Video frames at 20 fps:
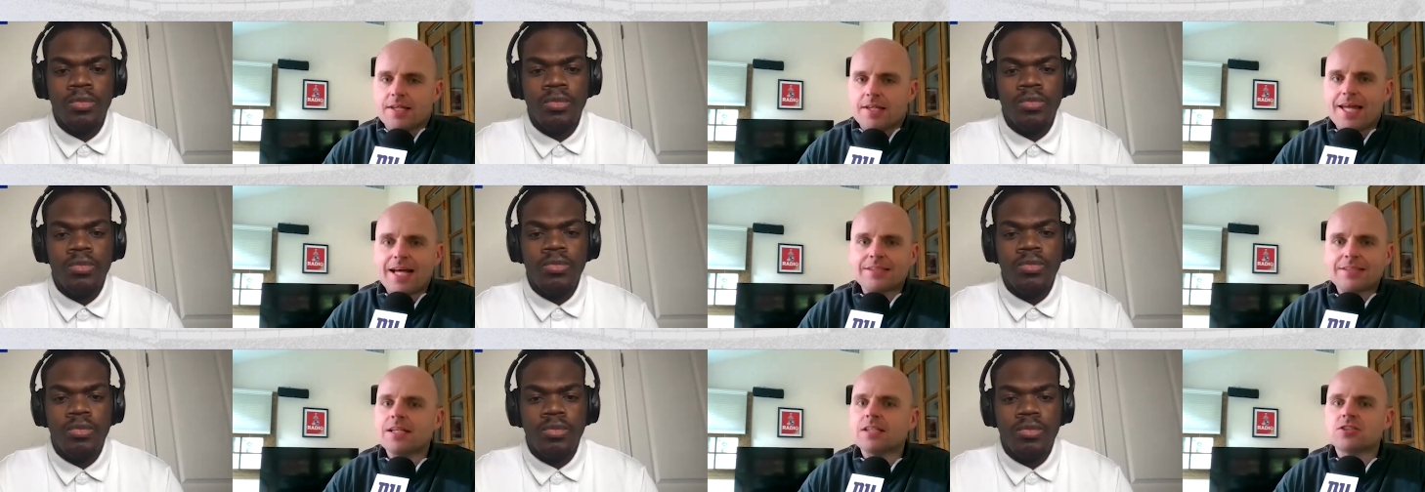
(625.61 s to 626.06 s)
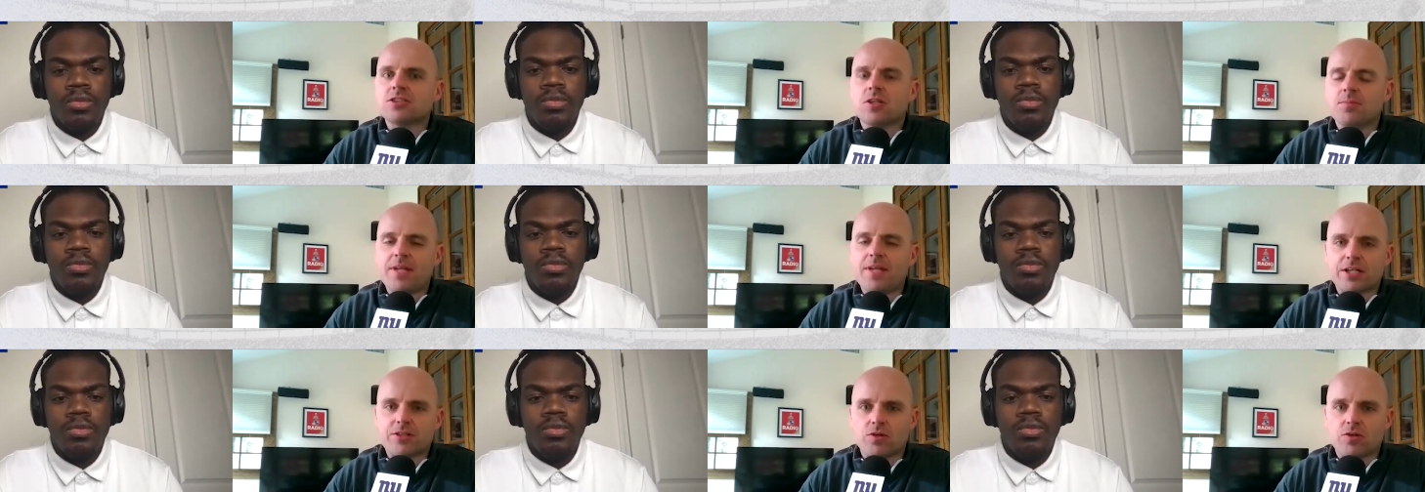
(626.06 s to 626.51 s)
Speaker 1: that's not
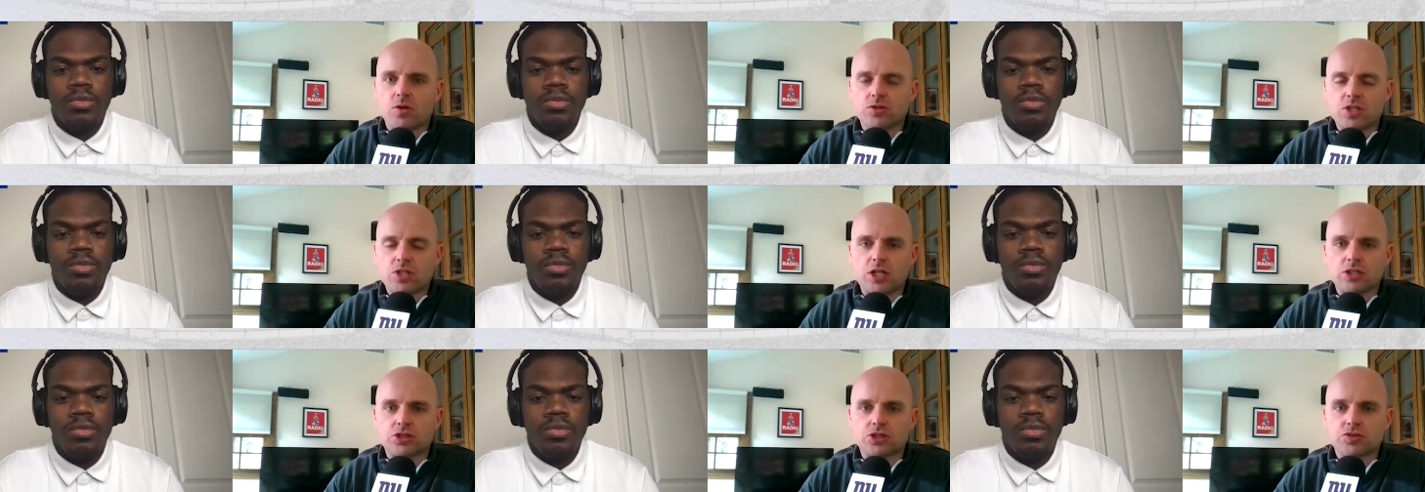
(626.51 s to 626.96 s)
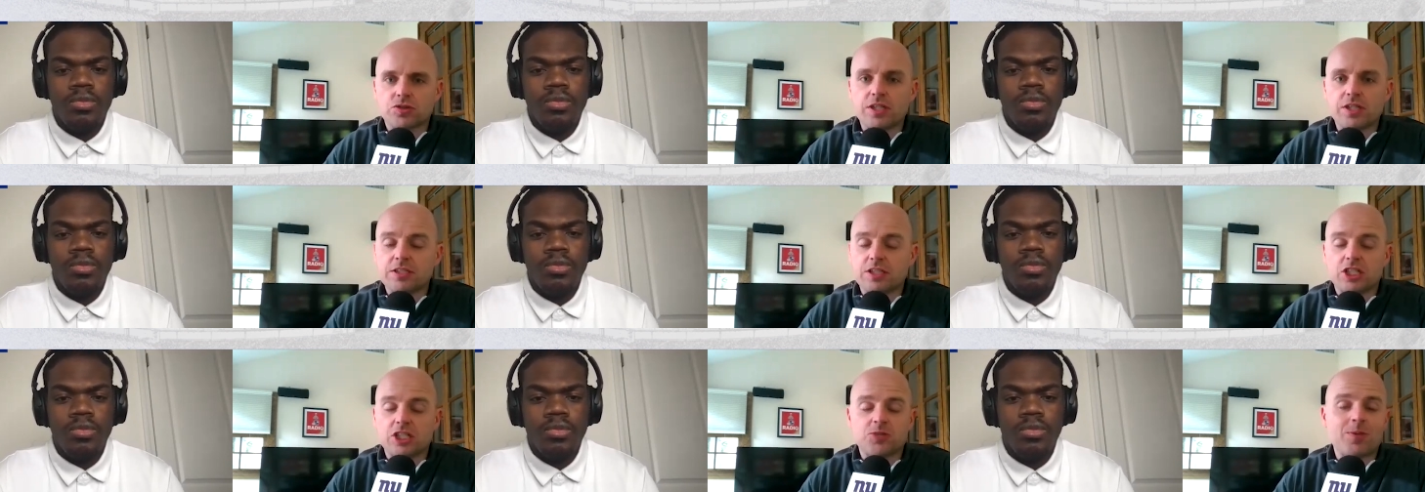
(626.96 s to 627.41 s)
something that grows on
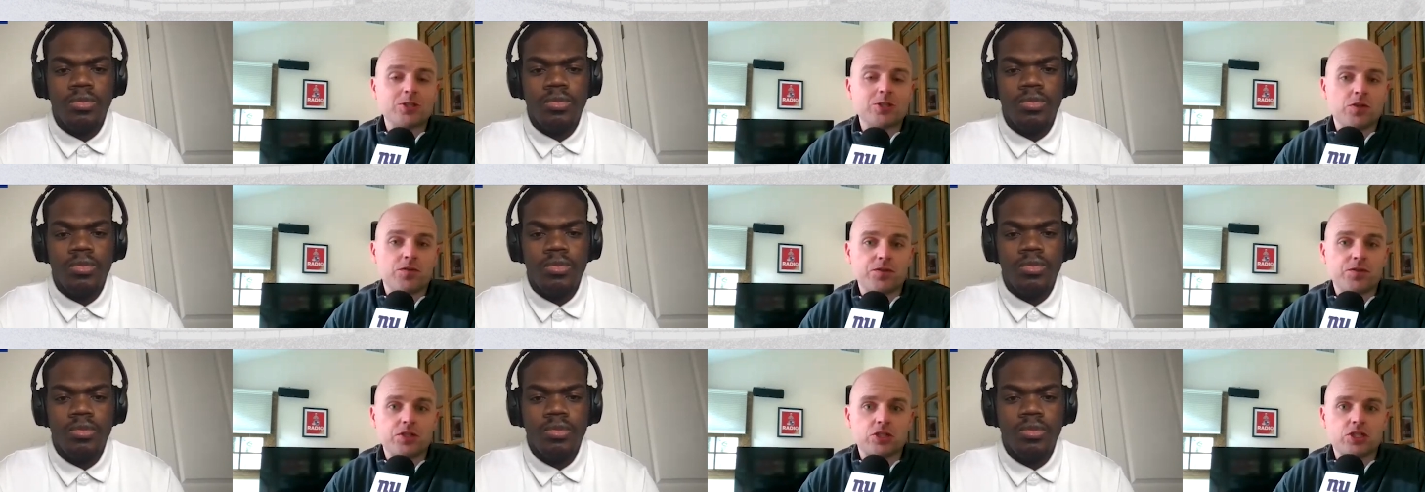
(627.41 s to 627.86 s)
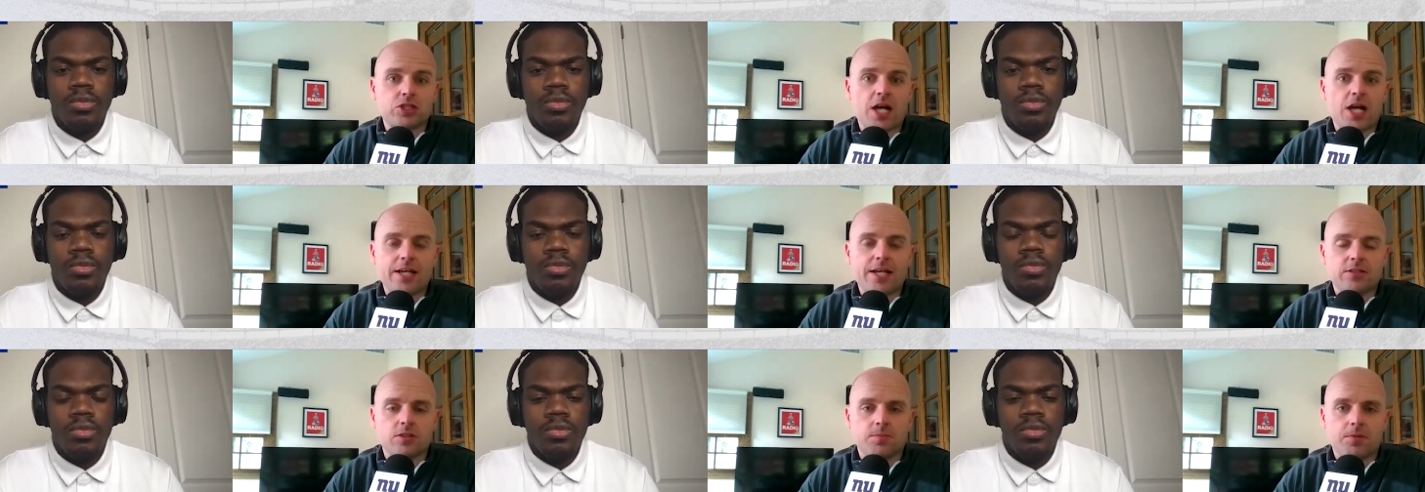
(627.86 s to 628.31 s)
trees, and especially for the
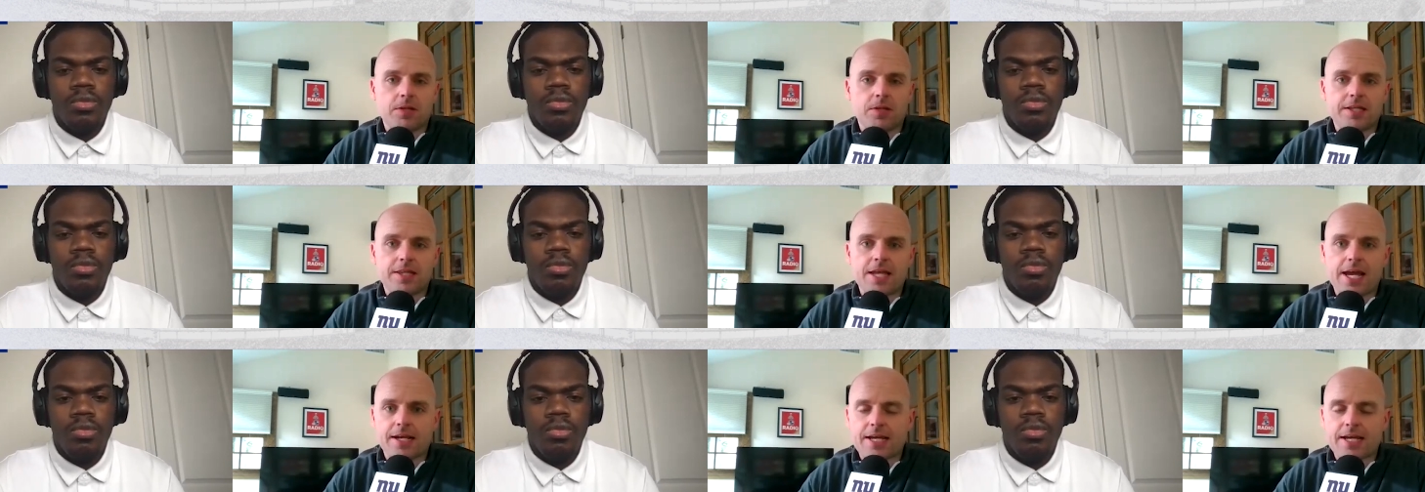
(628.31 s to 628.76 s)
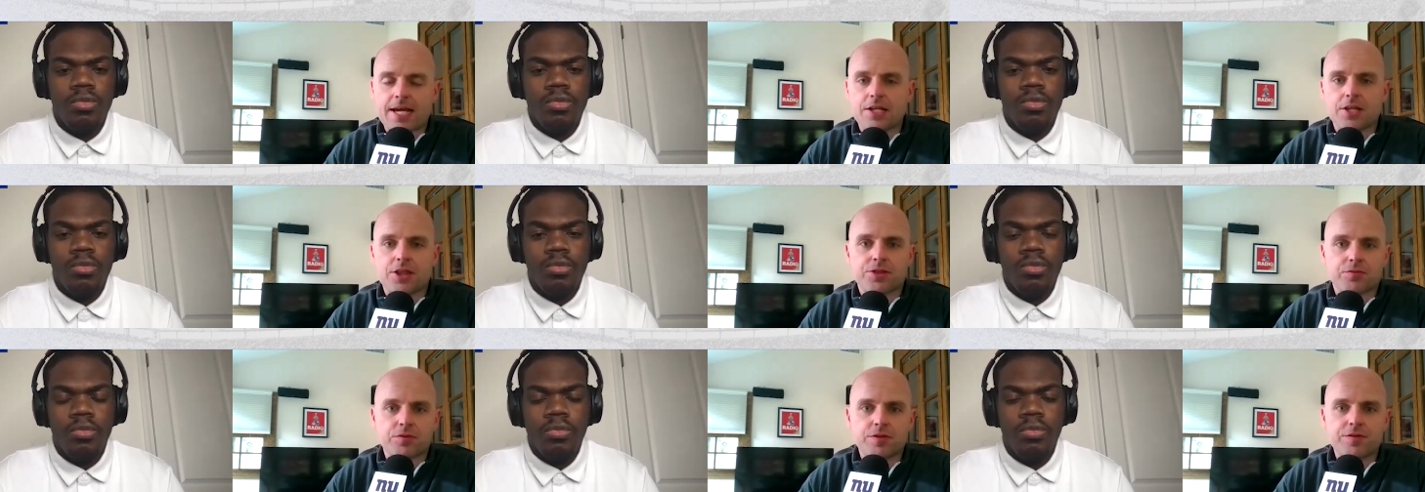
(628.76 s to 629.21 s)
Giants who play that kind
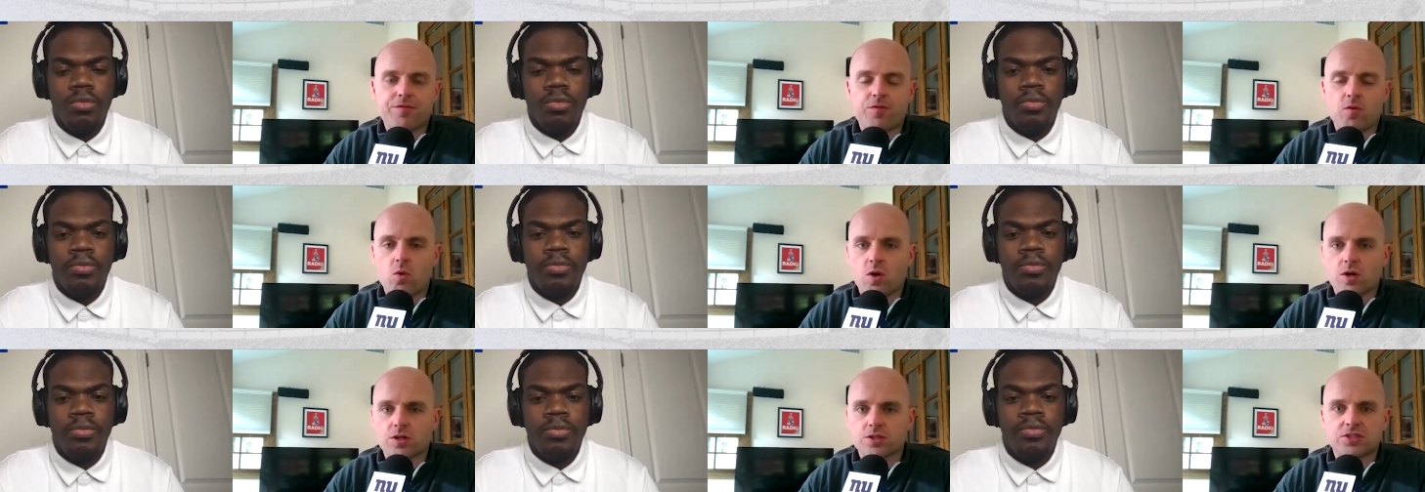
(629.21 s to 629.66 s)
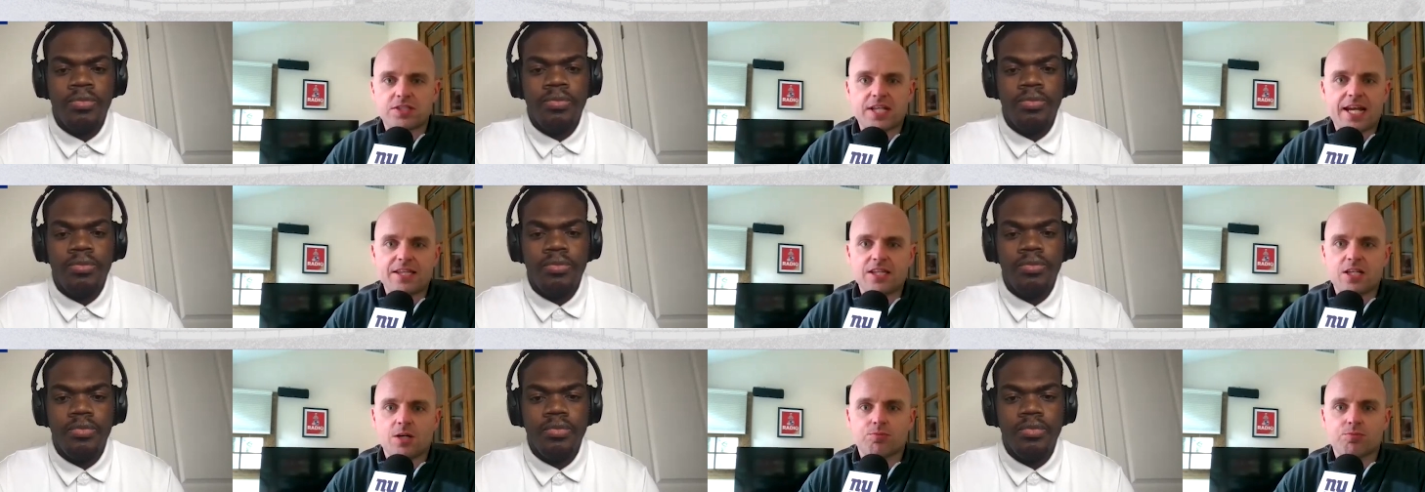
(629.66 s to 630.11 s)
of three-four
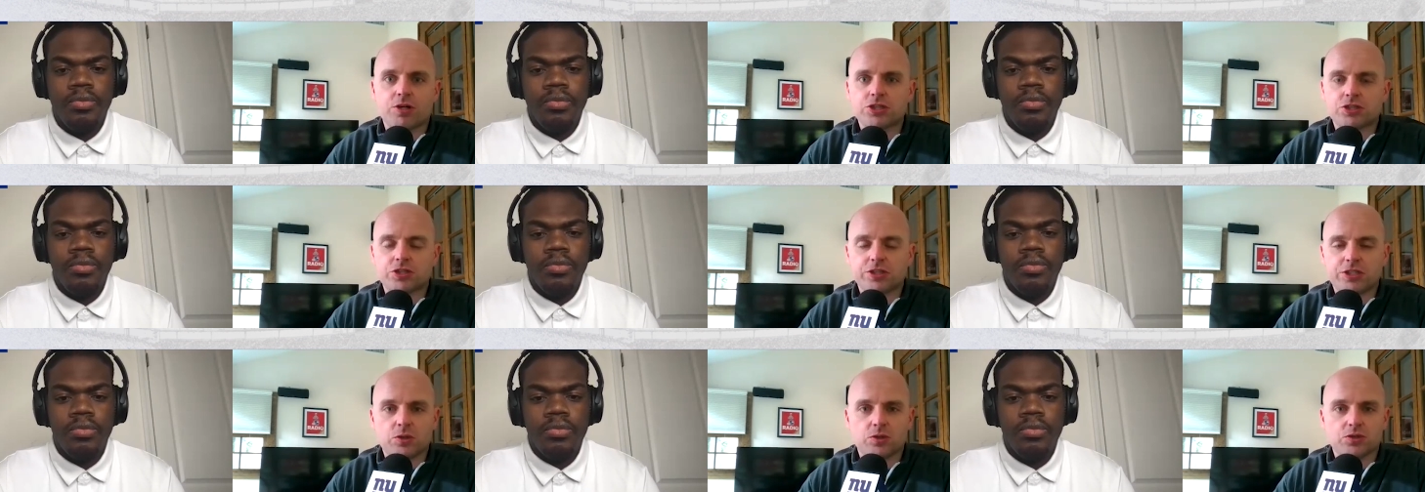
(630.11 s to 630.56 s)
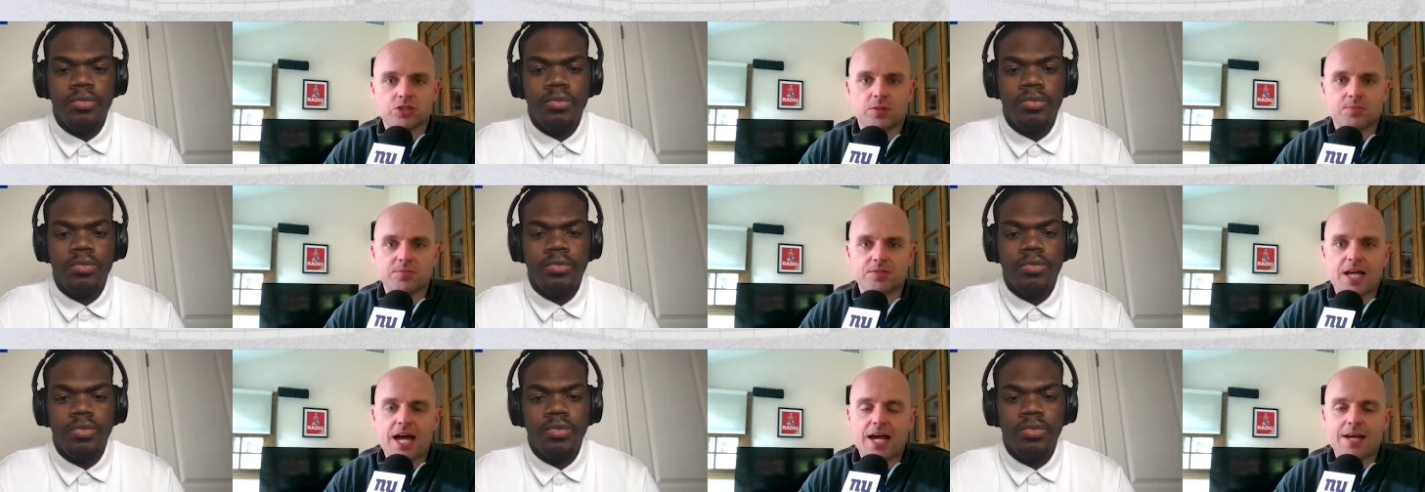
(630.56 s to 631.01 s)
stand-up rusher deal
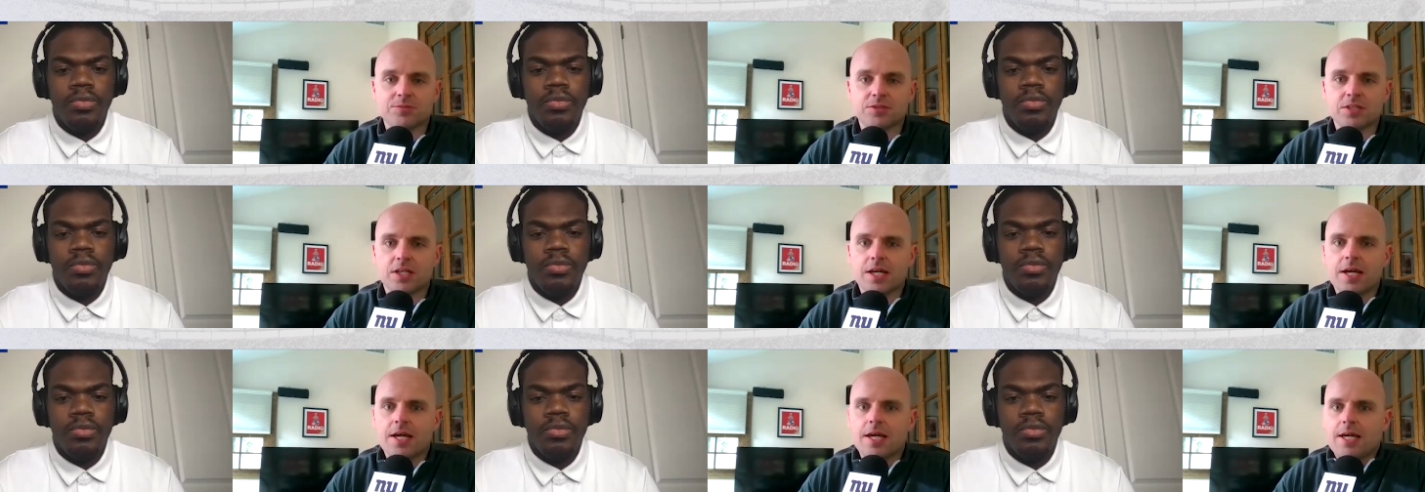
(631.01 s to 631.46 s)
sometimes.